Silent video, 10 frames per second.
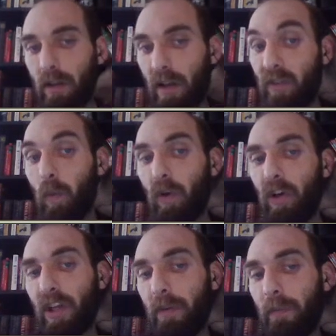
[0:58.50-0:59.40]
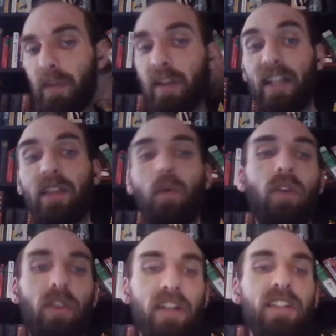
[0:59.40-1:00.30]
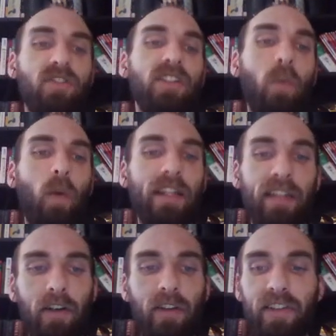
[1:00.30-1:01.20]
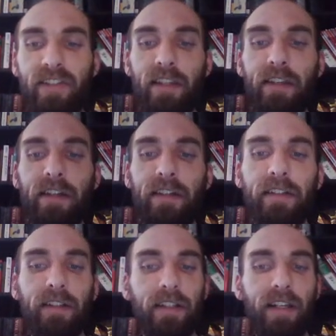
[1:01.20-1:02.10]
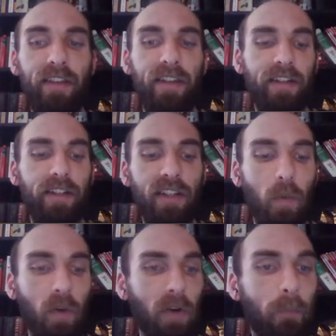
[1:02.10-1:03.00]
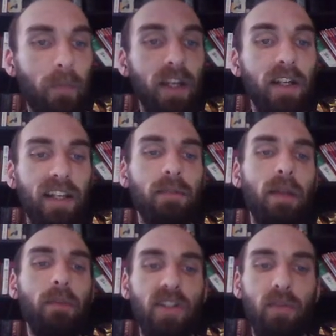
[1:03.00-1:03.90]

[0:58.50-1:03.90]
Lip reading: word, like the essentially the white letter that's in the word. Like sometimes it'll be